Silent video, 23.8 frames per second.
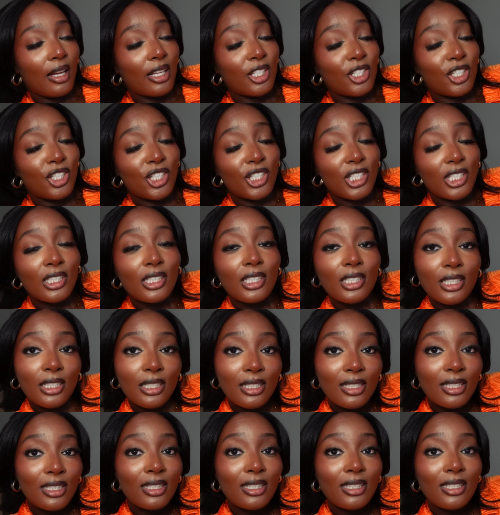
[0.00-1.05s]

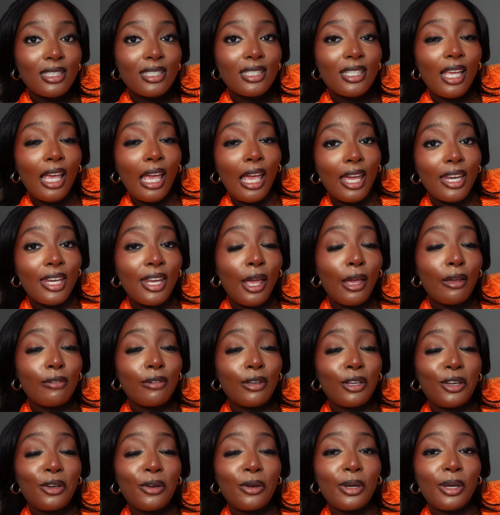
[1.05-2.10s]
Cheese and heavy
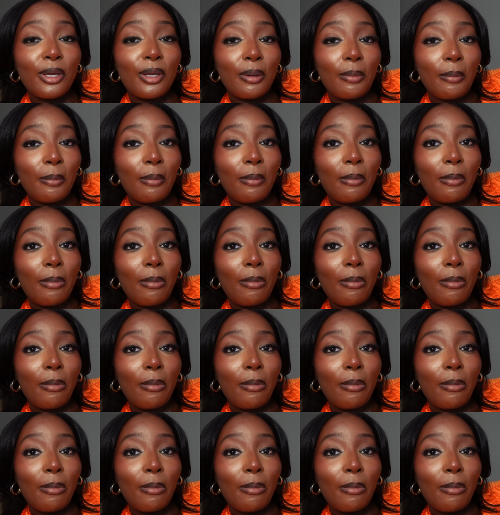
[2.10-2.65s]
cream.